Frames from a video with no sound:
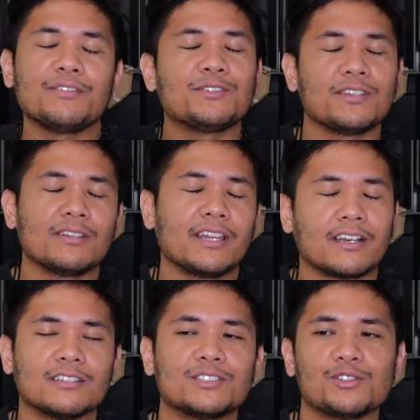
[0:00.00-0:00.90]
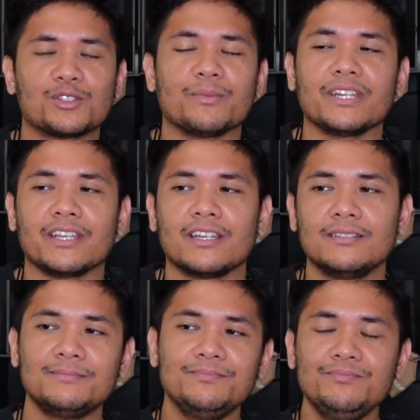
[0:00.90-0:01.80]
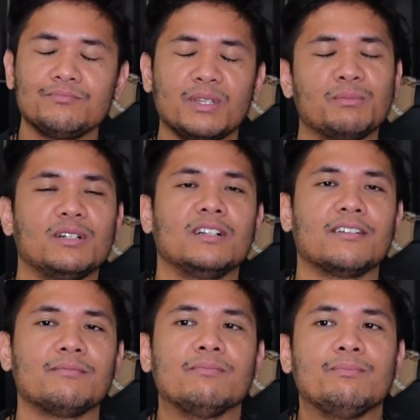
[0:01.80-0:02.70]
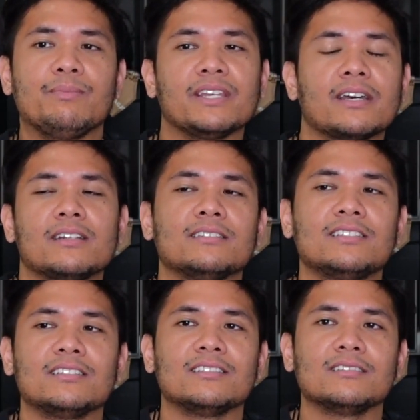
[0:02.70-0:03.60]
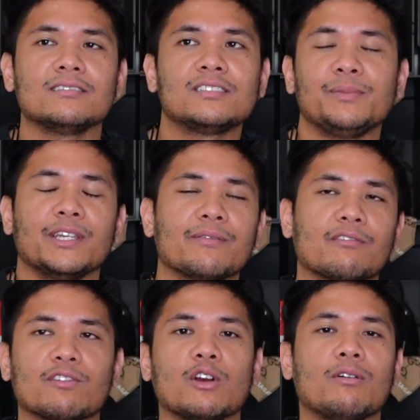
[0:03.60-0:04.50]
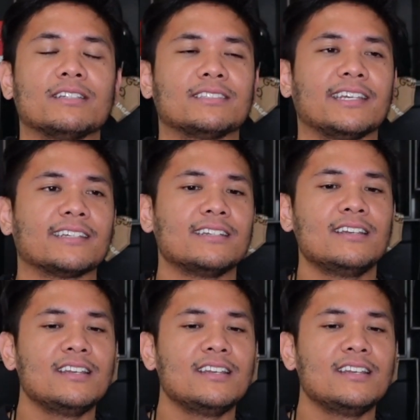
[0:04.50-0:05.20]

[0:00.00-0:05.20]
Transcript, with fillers: you see it like on social media, people have begun to speak of the Row as like,